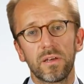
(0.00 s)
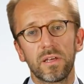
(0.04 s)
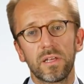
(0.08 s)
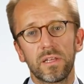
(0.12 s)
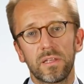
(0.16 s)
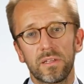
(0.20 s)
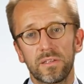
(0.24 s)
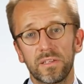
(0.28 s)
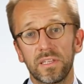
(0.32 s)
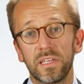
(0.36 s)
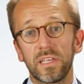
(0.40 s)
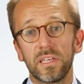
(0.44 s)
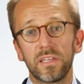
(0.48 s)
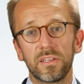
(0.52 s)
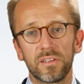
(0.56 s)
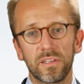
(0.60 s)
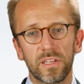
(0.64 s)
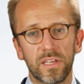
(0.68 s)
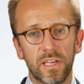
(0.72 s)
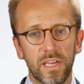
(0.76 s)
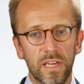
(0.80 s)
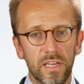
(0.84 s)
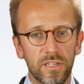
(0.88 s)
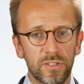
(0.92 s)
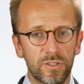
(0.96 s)
The
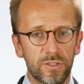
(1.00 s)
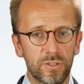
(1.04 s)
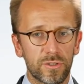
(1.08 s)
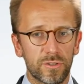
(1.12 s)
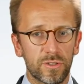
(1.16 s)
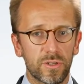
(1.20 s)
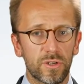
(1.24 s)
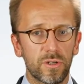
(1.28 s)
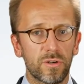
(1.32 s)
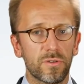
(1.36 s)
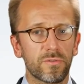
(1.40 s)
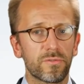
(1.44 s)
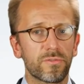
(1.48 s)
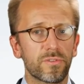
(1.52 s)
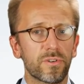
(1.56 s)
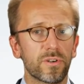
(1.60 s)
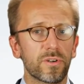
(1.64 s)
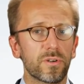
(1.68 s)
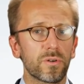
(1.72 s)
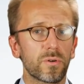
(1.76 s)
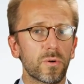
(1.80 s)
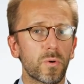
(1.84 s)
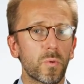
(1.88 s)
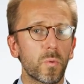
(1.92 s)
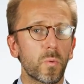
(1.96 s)
indication
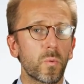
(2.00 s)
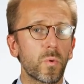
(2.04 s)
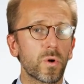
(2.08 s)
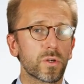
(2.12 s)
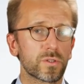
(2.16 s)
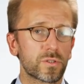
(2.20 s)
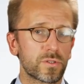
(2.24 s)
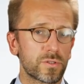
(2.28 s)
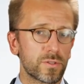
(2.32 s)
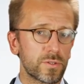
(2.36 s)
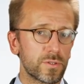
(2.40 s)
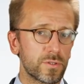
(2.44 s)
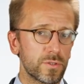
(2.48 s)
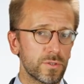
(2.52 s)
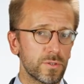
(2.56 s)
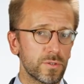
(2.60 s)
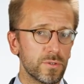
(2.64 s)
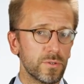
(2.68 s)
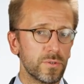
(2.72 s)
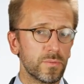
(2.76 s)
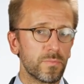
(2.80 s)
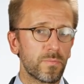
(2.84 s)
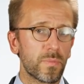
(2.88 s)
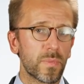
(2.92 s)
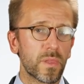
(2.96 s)
of what to
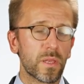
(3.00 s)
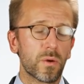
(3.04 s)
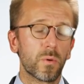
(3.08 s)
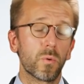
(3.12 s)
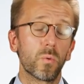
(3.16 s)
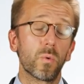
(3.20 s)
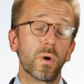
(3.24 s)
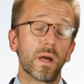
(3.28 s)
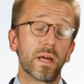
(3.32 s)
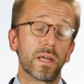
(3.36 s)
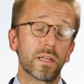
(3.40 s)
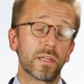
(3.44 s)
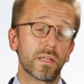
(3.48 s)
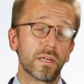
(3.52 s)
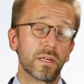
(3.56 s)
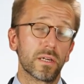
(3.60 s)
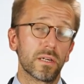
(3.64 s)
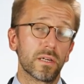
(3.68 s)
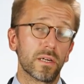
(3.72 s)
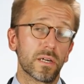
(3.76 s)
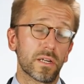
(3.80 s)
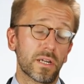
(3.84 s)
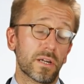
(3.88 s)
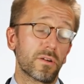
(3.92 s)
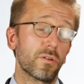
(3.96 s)
do when
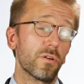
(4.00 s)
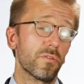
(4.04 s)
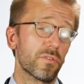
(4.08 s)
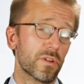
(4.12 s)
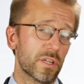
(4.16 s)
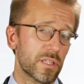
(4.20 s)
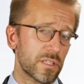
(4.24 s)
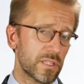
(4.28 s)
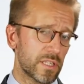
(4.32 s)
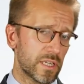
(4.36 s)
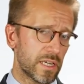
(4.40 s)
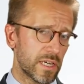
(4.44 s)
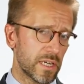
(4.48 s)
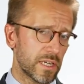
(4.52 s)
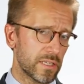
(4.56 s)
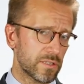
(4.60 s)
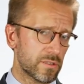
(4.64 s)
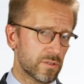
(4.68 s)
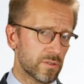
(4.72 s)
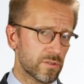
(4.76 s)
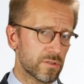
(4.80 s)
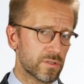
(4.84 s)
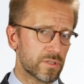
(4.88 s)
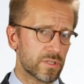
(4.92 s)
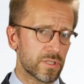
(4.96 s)
recovery
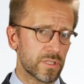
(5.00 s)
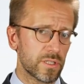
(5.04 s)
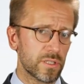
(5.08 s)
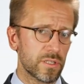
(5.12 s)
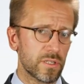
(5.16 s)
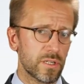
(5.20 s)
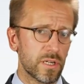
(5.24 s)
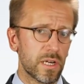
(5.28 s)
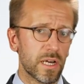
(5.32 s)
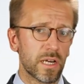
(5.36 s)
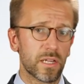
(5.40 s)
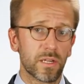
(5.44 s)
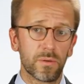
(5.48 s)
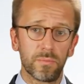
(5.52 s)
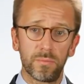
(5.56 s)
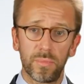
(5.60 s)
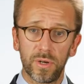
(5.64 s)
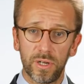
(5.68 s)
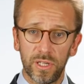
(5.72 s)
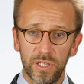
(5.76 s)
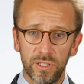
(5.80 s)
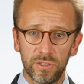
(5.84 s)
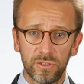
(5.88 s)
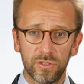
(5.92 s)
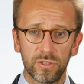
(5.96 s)
indicators are
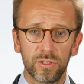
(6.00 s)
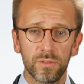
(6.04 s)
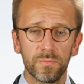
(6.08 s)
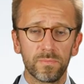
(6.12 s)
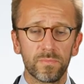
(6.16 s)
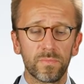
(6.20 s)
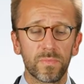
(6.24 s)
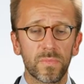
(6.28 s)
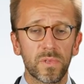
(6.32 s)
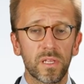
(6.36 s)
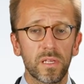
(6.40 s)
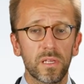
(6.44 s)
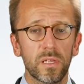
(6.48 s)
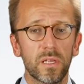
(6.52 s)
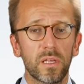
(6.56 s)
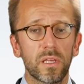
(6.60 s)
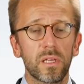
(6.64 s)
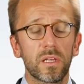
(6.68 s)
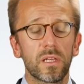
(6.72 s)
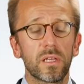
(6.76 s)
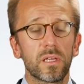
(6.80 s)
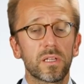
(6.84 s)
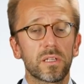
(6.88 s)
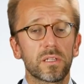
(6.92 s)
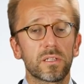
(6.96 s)
breached,
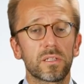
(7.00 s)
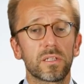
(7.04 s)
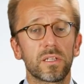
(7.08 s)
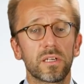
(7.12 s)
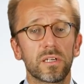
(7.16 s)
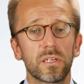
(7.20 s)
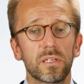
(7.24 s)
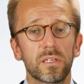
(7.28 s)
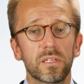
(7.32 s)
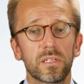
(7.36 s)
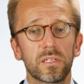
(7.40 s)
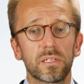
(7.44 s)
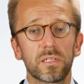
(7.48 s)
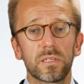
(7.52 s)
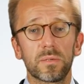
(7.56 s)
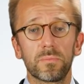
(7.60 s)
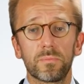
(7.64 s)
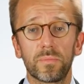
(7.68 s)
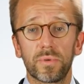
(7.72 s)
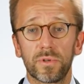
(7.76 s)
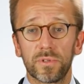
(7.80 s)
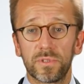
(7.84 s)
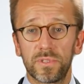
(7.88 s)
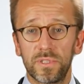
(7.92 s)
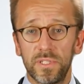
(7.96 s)
the
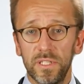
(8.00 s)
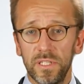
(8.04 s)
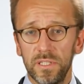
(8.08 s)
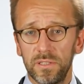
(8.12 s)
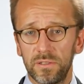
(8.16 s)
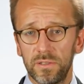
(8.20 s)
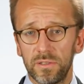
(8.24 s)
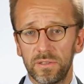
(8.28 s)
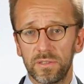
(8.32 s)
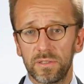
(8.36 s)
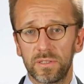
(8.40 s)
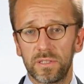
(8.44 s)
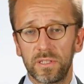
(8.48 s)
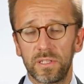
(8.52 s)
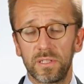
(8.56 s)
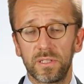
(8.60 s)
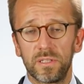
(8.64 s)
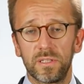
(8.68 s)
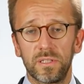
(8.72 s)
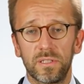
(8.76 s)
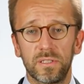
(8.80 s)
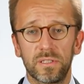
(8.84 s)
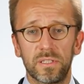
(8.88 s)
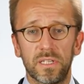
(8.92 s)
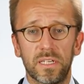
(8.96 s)
procedures
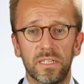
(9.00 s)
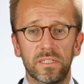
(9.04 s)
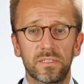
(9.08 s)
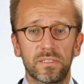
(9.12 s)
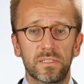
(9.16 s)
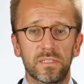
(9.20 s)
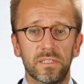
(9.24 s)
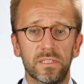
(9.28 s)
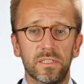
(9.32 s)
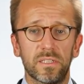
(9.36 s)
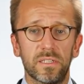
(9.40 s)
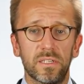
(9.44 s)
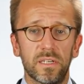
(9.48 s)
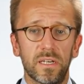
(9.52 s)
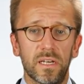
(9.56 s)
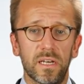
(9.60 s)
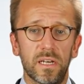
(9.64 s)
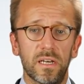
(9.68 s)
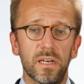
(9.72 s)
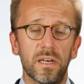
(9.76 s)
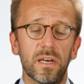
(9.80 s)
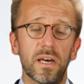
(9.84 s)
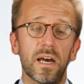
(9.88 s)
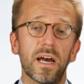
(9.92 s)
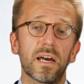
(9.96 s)
that
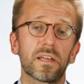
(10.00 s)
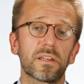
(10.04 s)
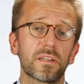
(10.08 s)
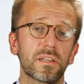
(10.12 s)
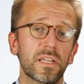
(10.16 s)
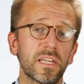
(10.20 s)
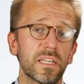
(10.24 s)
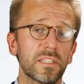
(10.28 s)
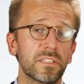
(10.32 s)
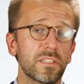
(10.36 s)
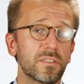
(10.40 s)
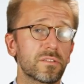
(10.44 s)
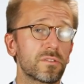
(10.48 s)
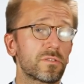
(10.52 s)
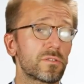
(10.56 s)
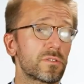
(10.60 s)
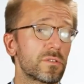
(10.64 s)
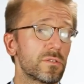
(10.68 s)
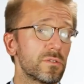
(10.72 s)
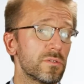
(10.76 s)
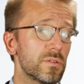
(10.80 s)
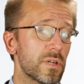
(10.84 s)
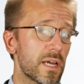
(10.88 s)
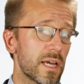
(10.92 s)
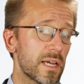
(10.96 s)
are needed
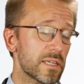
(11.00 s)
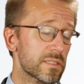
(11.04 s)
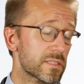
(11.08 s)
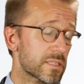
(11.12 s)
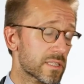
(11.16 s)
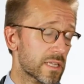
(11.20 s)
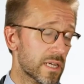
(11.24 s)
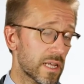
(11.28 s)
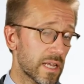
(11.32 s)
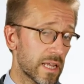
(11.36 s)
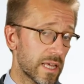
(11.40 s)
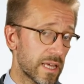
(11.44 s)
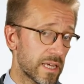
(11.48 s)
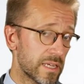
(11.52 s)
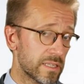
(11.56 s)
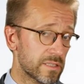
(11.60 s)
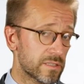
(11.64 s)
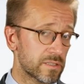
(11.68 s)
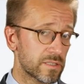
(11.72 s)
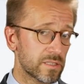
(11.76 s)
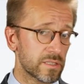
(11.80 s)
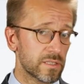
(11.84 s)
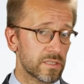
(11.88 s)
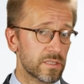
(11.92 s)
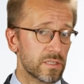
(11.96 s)
to
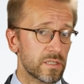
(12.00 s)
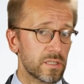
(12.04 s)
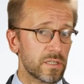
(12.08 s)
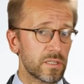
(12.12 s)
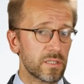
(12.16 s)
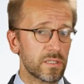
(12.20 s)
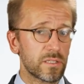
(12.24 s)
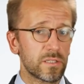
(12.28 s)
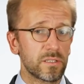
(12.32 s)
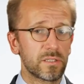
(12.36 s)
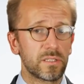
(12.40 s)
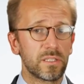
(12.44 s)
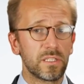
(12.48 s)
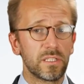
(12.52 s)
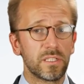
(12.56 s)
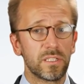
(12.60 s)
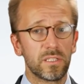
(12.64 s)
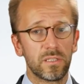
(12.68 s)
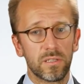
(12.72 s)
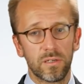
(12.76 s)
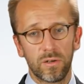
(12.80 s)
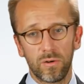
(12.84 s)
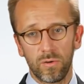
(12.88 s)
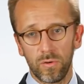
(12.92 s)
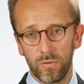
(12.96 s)
escalate
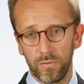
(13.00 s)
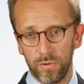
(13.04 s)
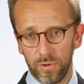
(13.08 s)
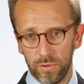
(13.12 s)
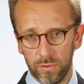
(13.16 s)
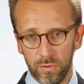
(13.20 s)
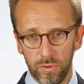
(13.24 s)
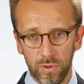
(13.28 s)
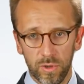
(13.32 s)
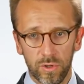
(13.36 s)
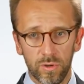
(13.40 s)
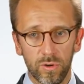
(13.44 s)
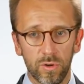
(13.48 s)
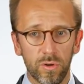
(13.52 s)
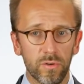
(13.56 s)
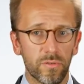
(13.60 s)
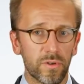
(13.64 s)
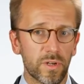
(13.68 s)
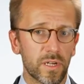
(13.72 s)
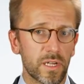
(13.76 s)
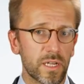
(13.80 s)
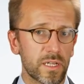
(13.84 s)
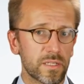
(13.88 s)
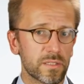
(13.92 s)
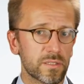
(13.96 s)
the overall
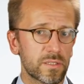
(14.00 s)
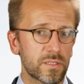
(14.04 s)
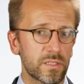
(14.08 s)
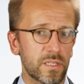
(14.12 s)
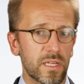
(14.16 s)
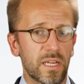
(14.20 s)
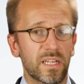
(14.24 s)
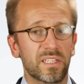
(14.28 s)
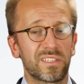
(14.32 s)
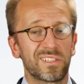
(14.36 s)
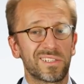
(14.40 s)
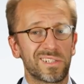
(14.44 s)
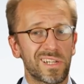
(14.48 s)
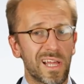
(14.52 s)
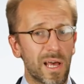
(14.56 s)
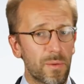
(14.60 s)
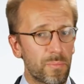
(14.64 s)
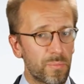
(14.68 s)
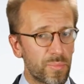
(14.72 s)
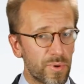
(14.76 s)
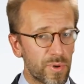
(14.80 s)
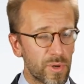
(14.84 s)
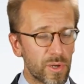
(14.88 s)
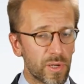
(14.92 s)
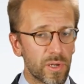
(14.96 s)
governance at an
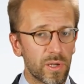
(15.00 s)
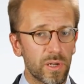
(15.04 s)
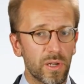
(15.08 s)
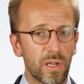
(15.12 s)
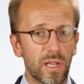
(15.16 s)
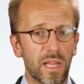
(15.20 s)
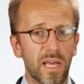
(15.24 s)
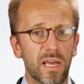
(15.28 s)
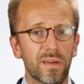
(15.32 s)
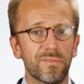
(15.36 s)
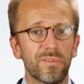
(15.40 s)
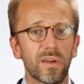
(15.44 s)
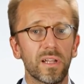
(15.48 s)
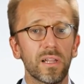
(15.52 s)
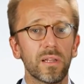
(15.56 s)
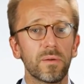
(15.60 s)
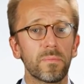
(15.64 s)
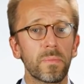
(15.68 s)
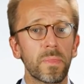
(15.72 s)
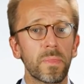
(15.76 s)
upper level,